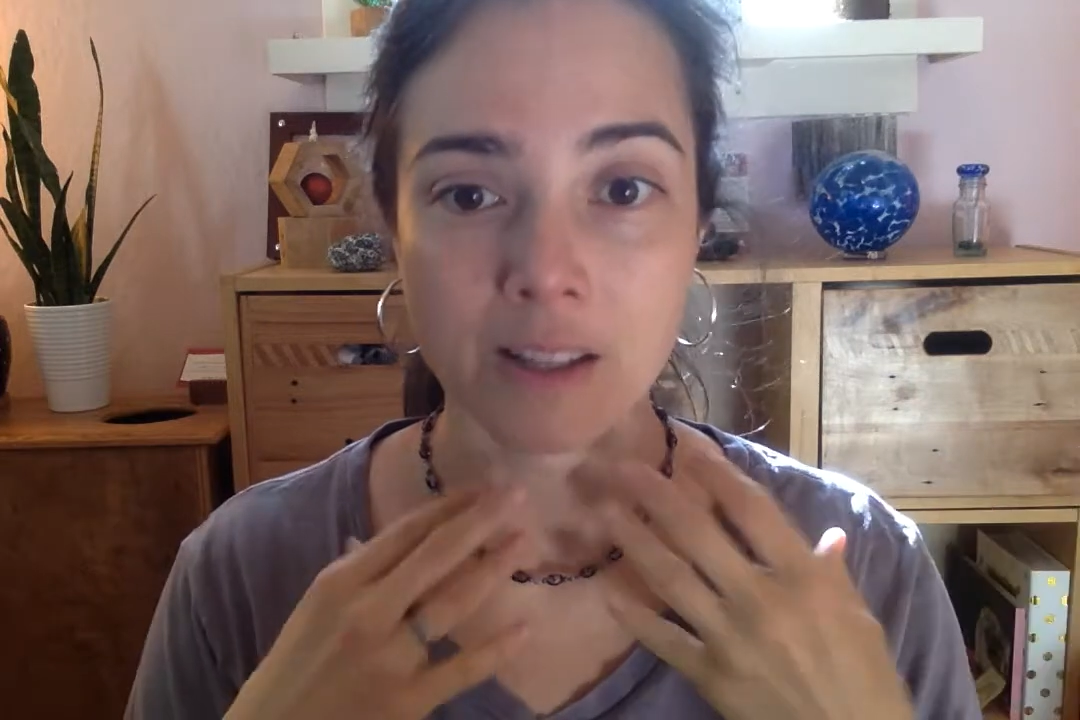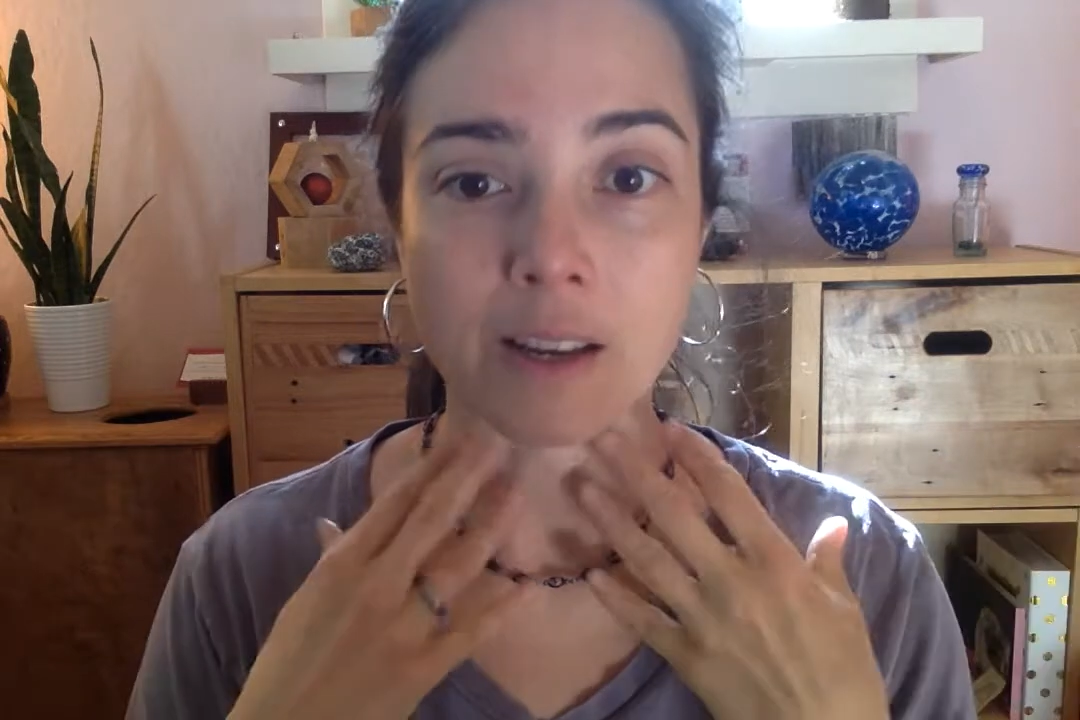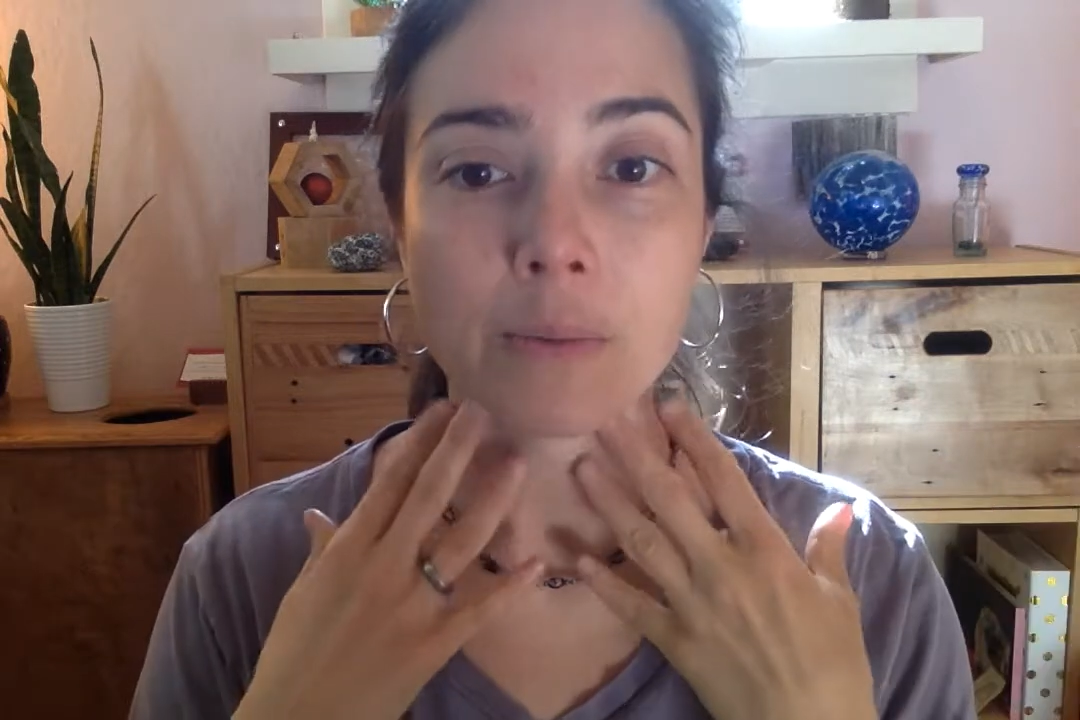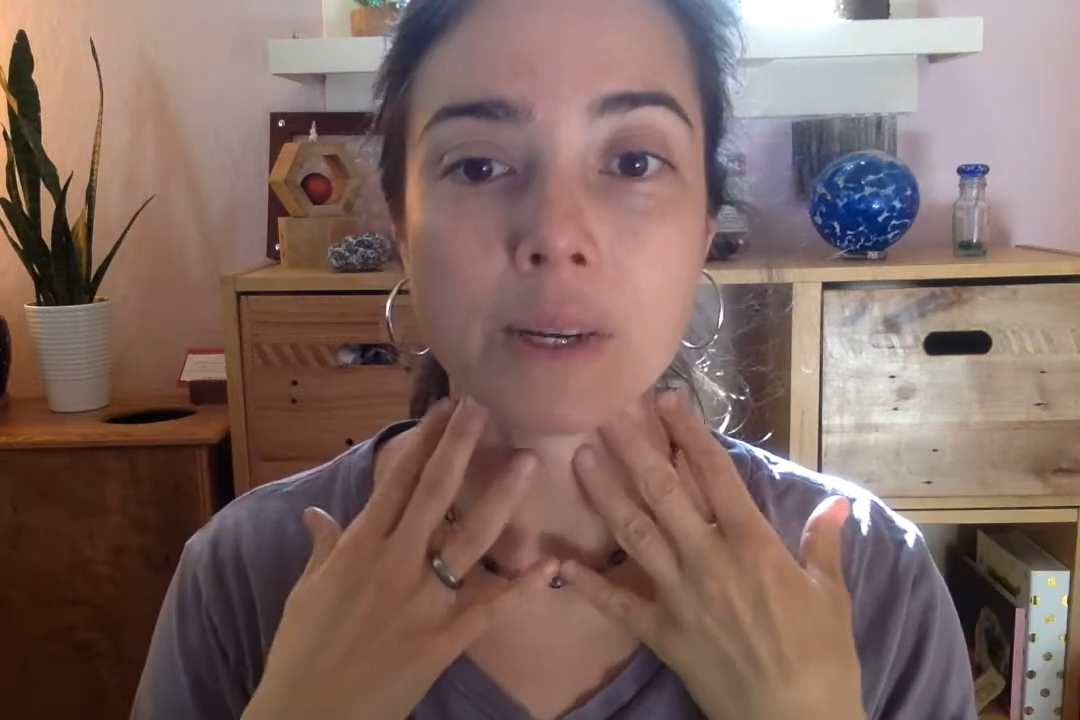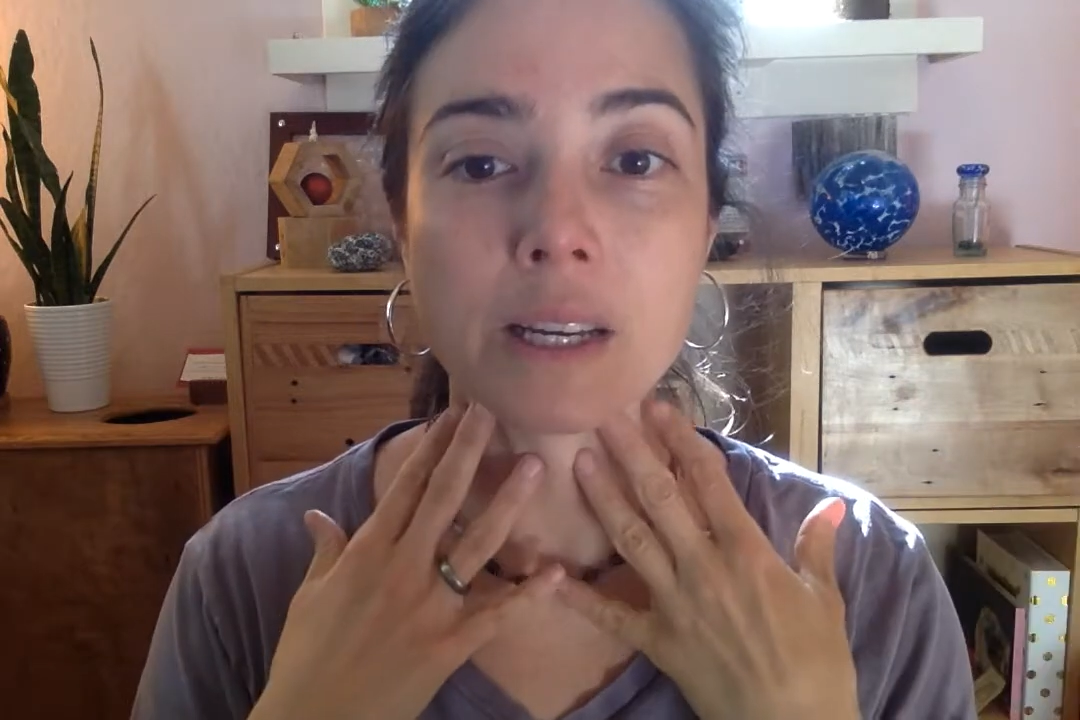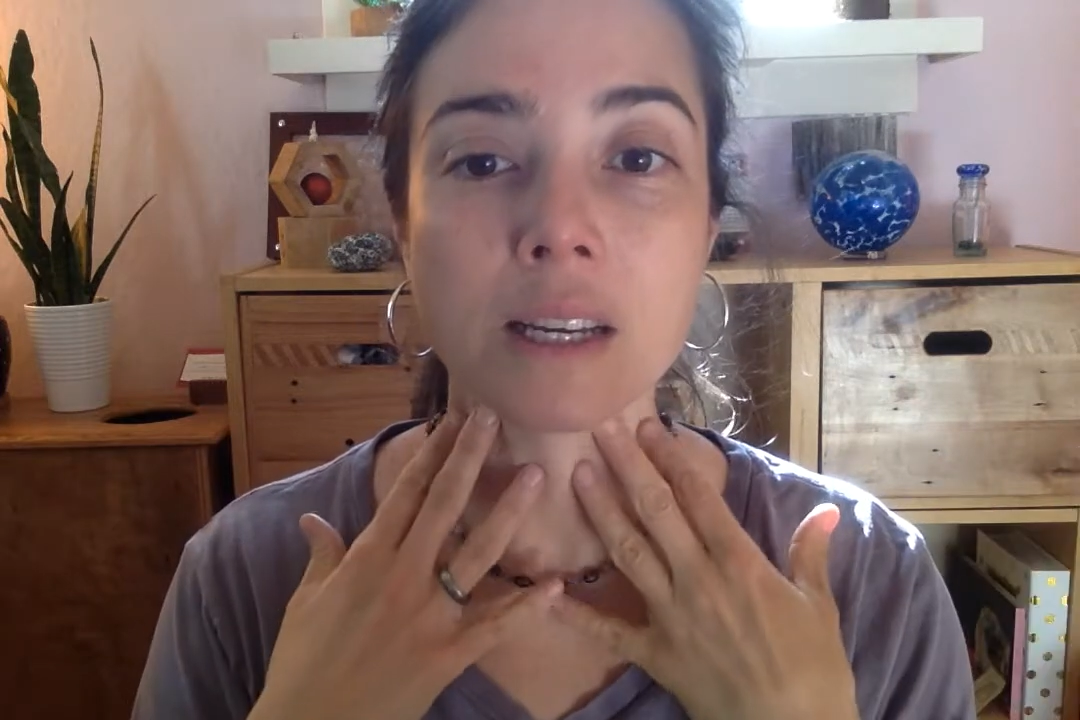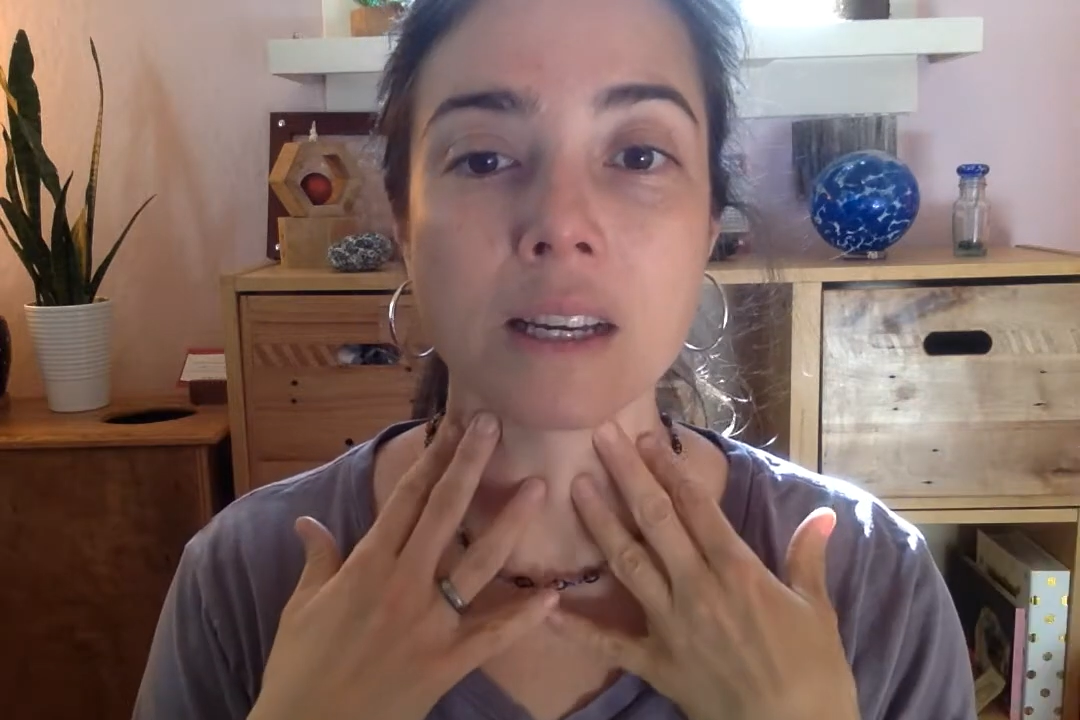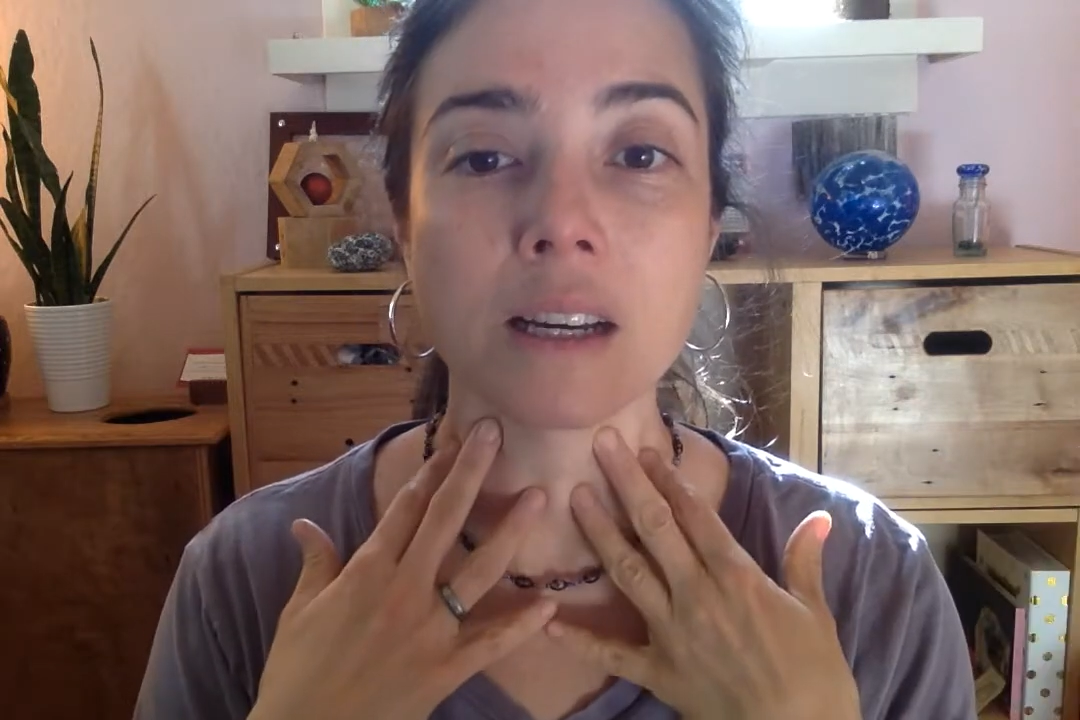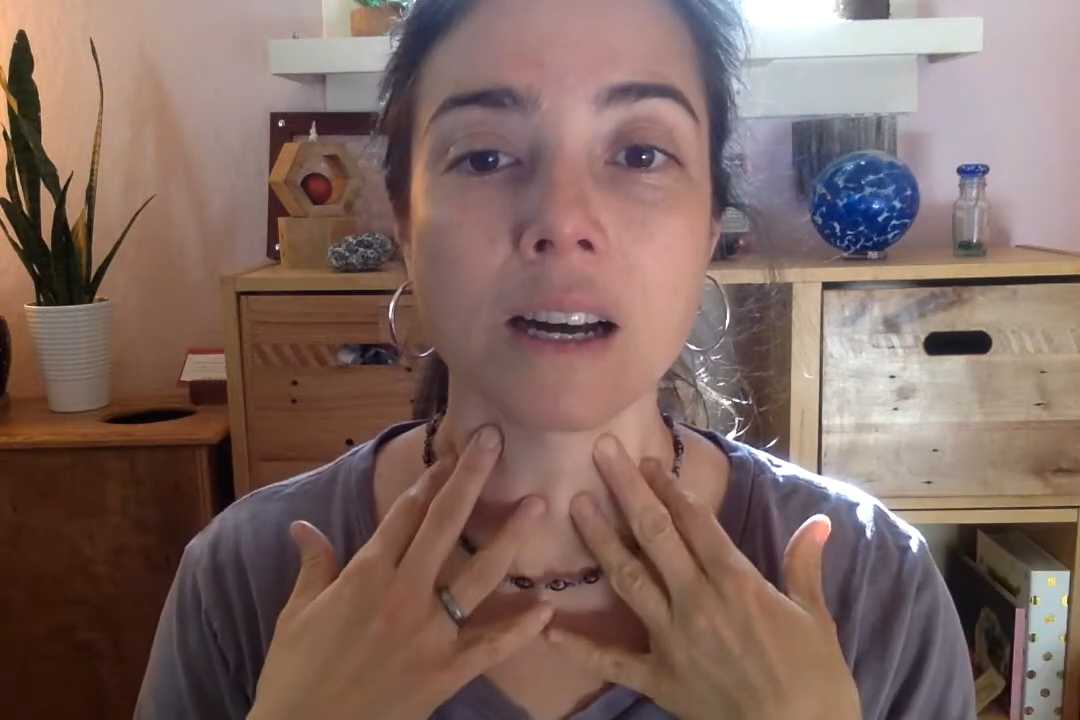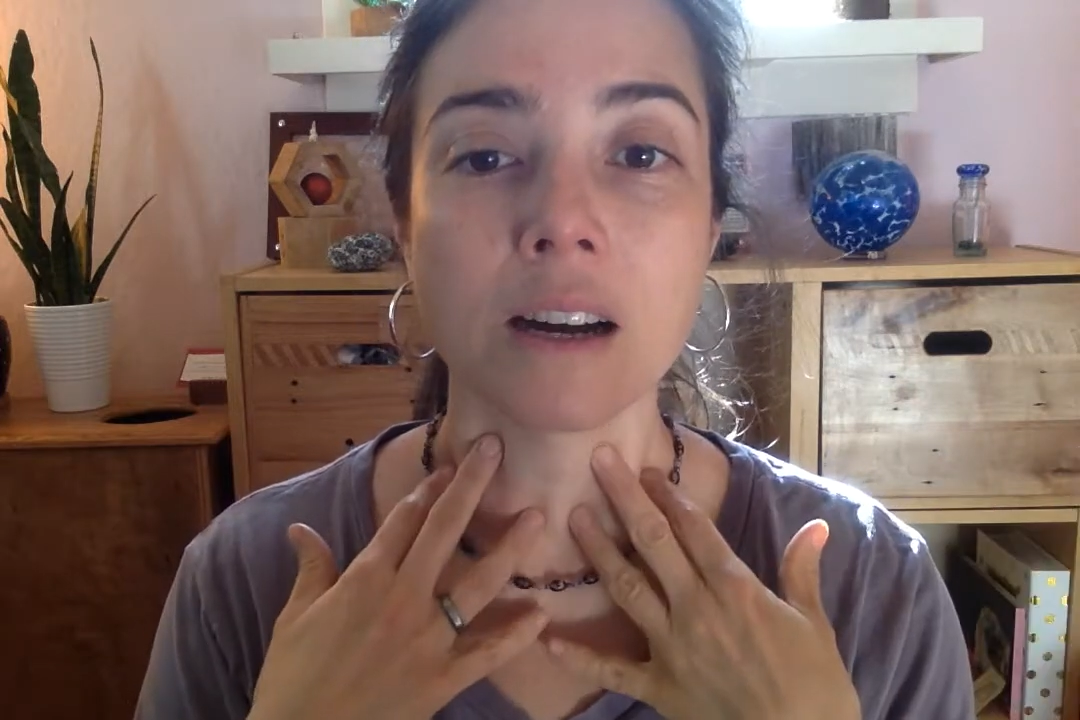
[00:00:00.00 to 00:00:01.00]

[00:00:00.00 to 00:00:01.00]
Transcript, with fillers: that we